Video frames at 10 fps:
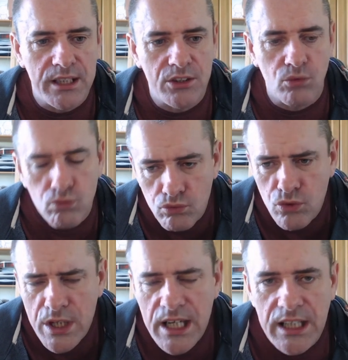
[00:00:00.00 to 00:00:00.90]
to
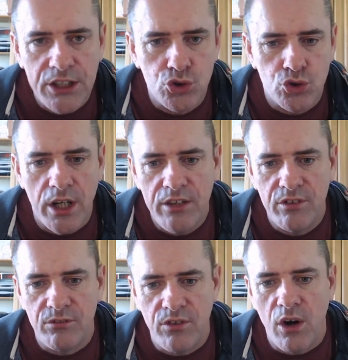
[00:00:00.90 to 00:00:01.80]
really drive it
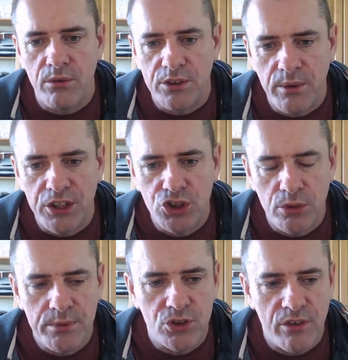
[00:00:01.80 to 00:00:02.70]
forward the way it should
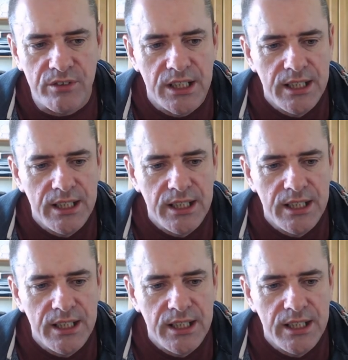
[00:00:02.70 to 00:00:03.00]
be driven.